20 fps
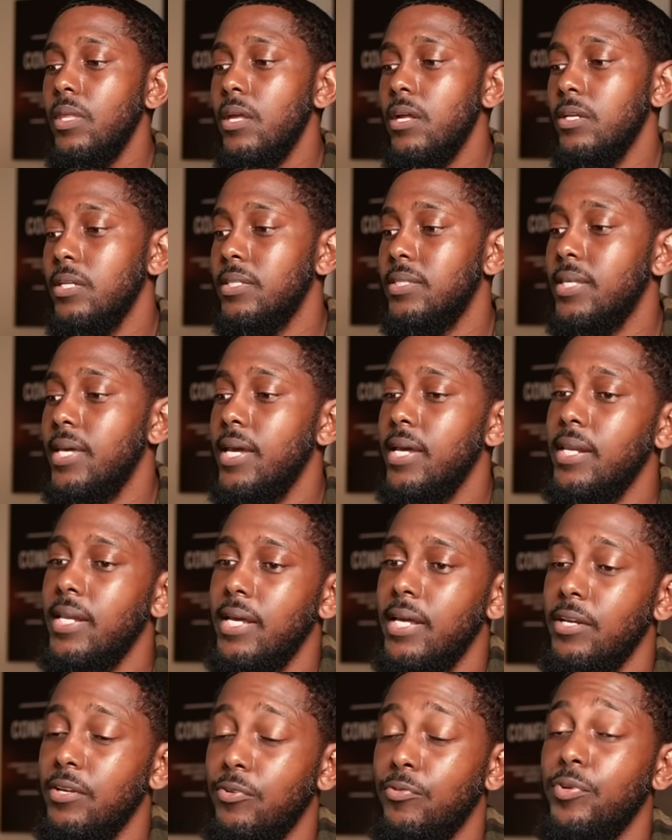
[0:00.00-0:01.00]

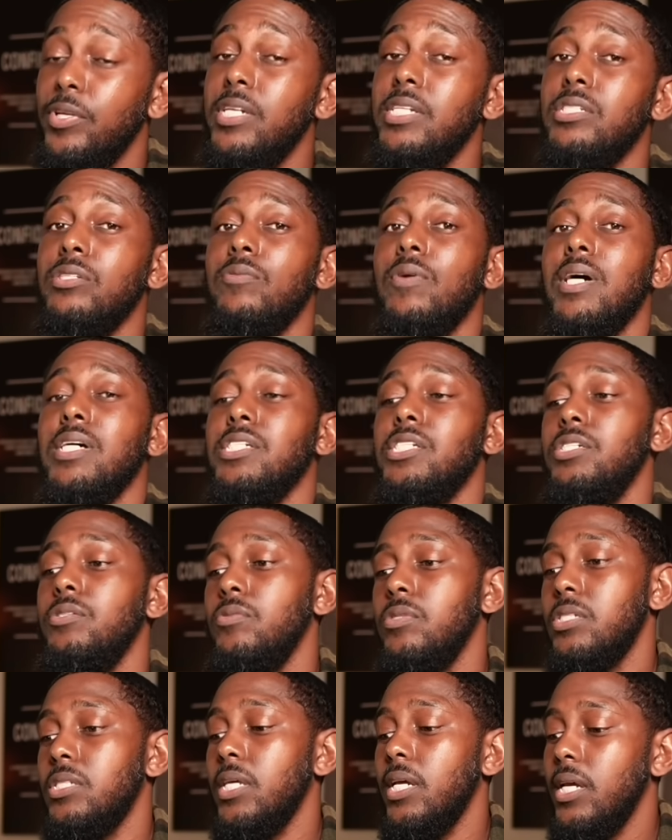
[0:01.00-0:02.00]
the reason why she
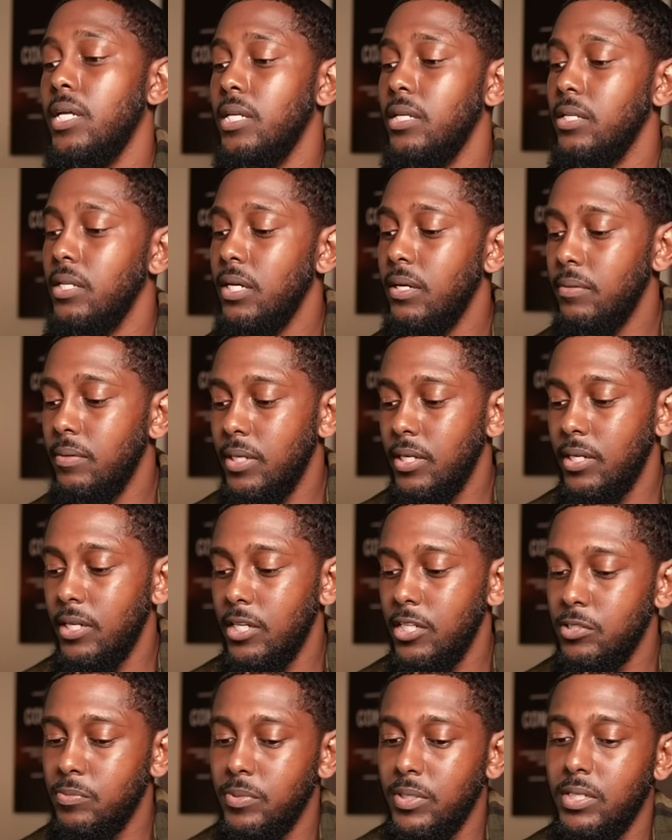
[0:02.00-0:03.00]
was standing up there
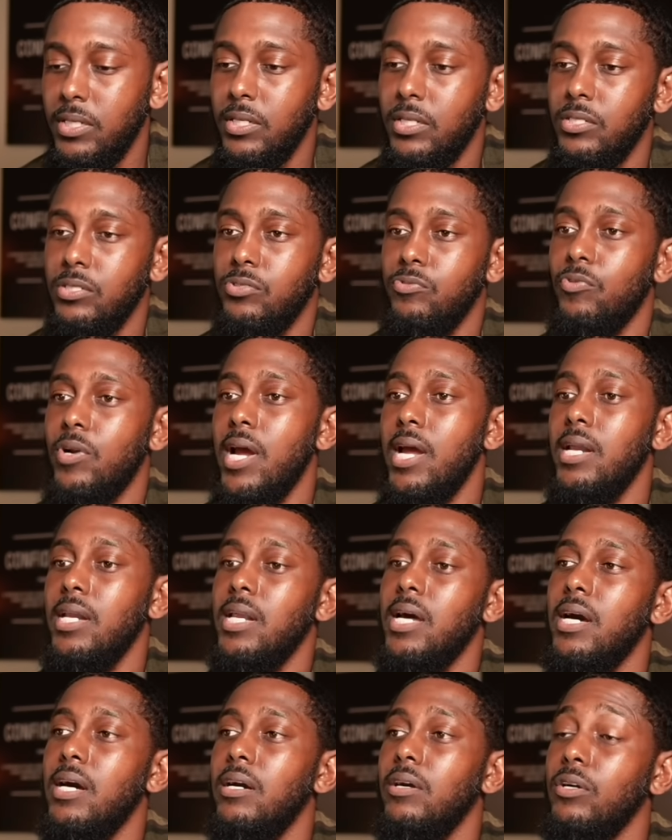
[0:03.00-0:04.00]
is because right
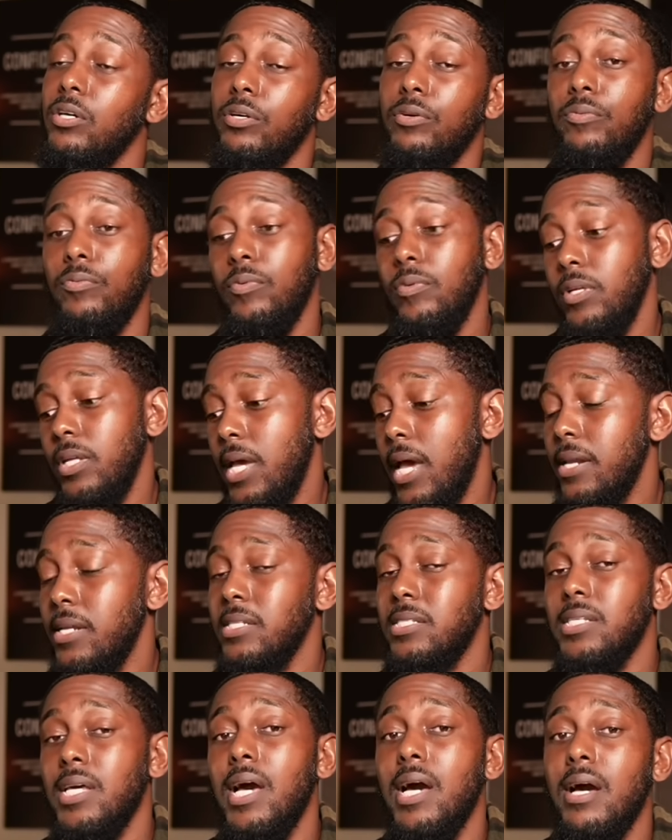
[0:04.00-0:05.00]
now, or at
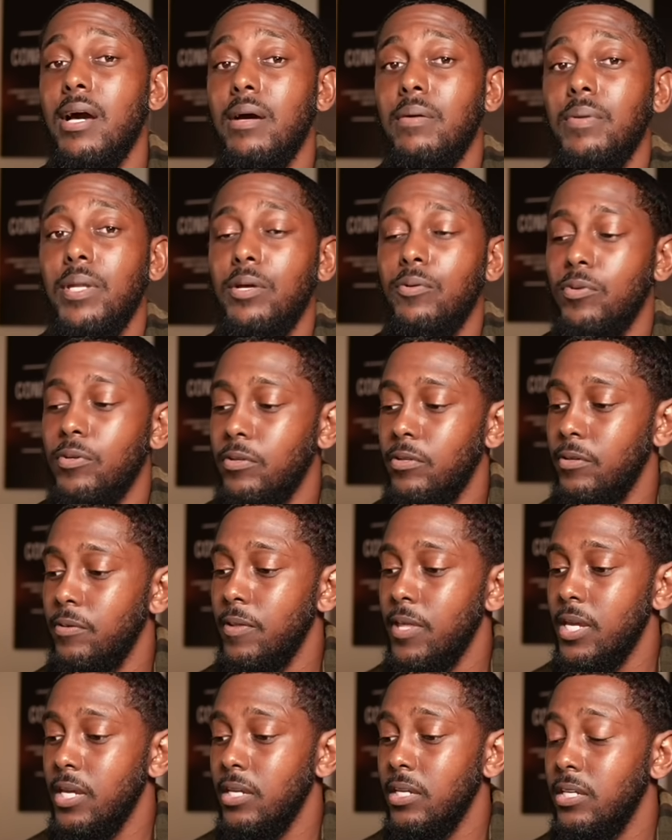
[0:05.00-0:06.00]
the time, they
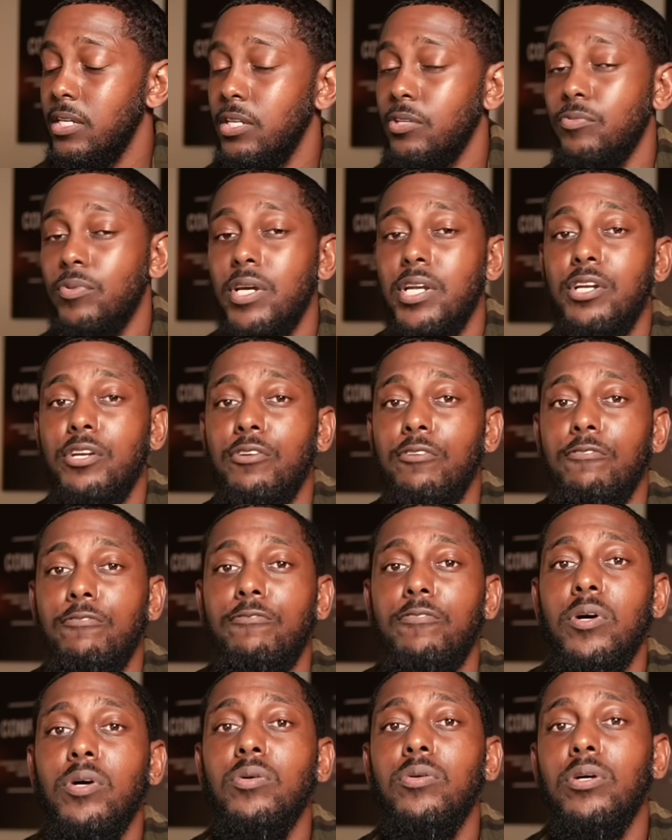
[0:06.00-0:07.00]
were getting ready to
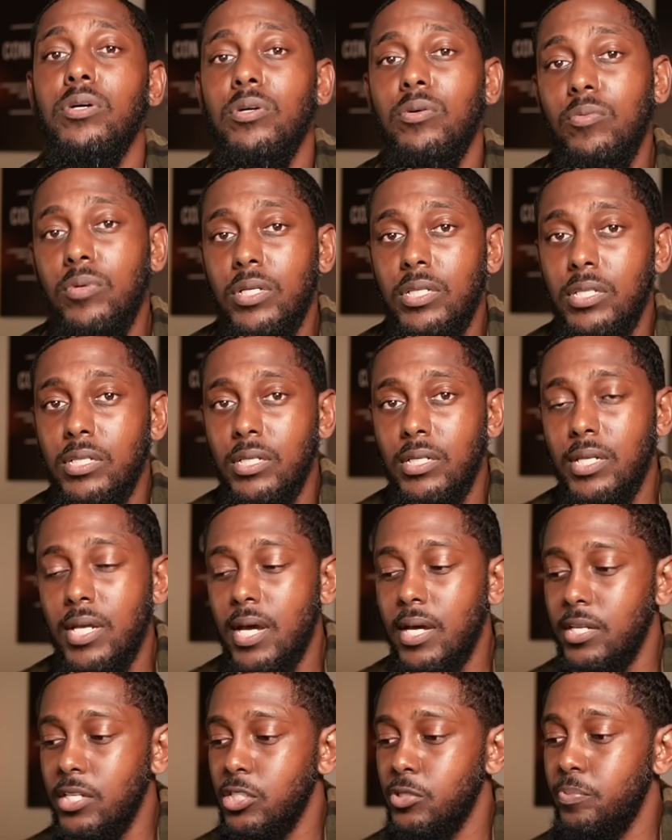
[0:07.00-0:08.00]
vote on whether or
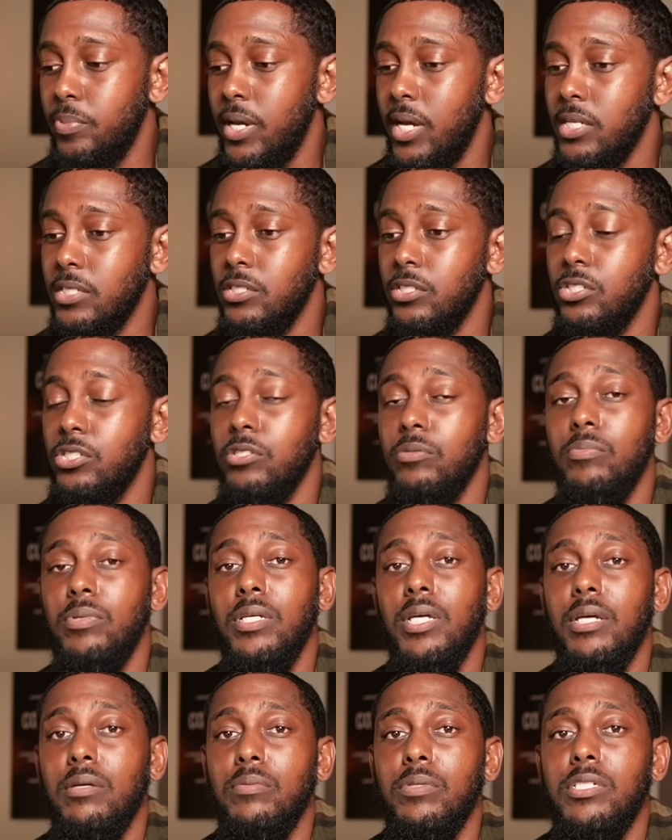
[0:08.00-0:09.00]
not this pastor should
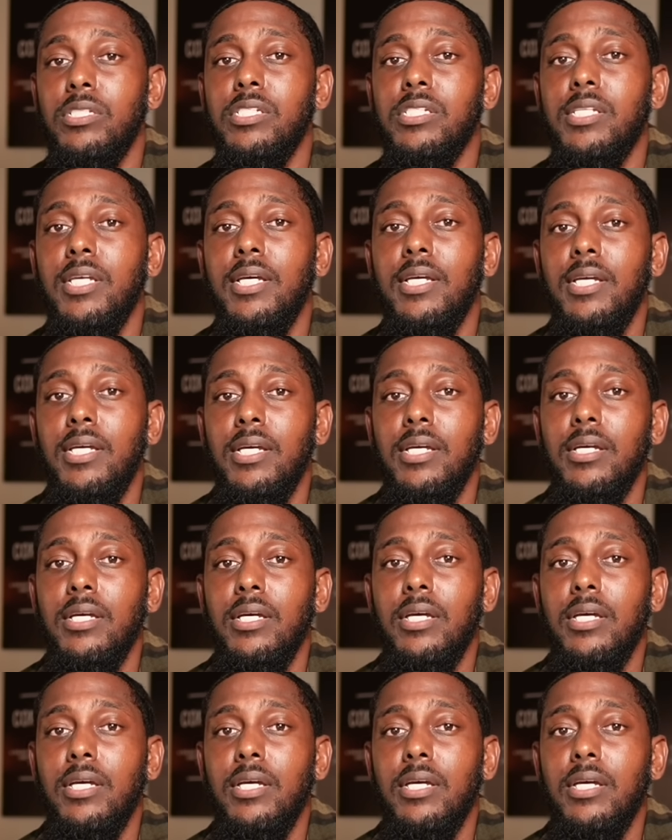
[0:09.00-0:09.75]
be able to stay.